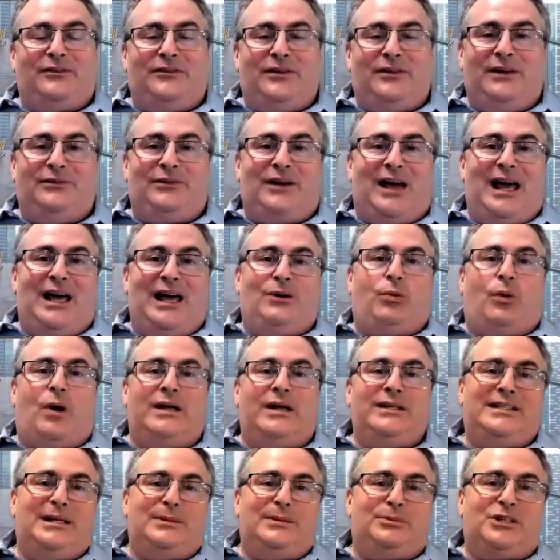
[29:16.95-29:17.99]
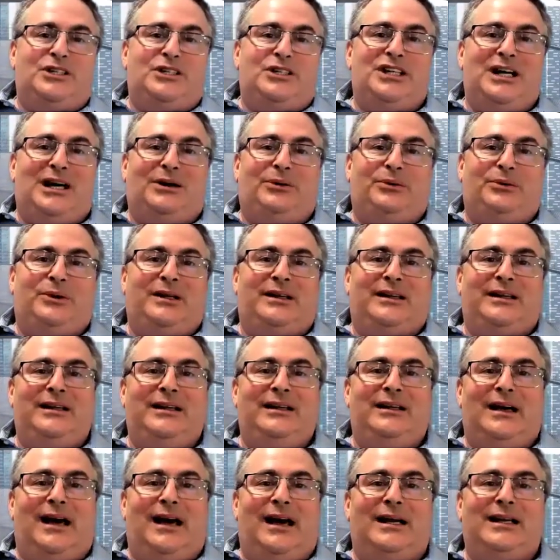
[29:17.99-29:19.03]
if I had one tip to share with
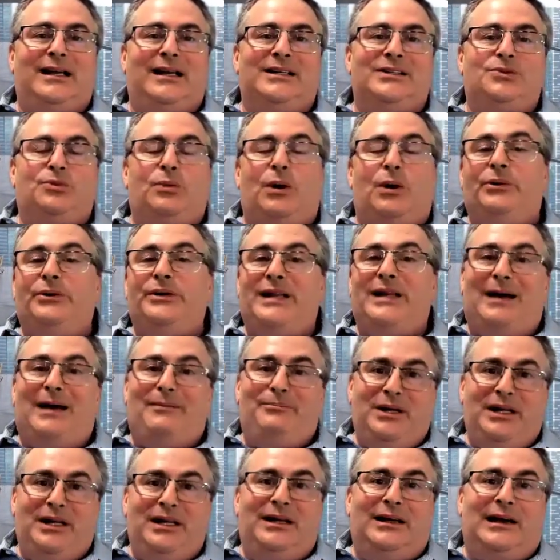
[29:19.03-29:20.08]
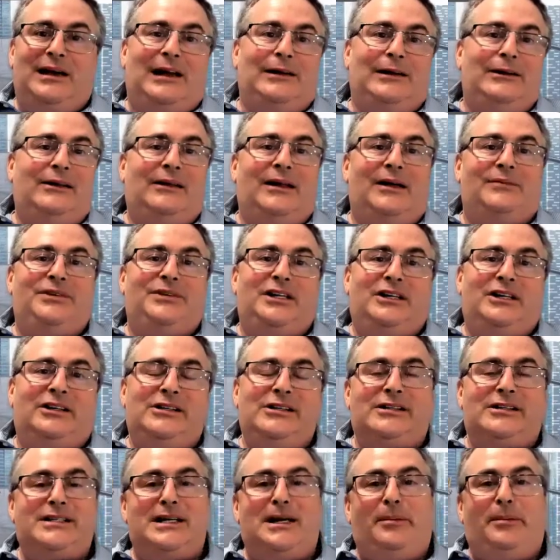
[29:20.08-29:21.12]
the audience, what would that be? And I'd love to hear
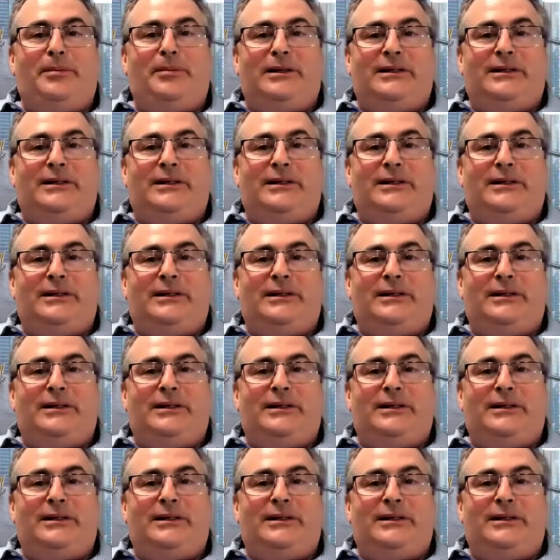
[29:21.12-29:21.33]
your tip.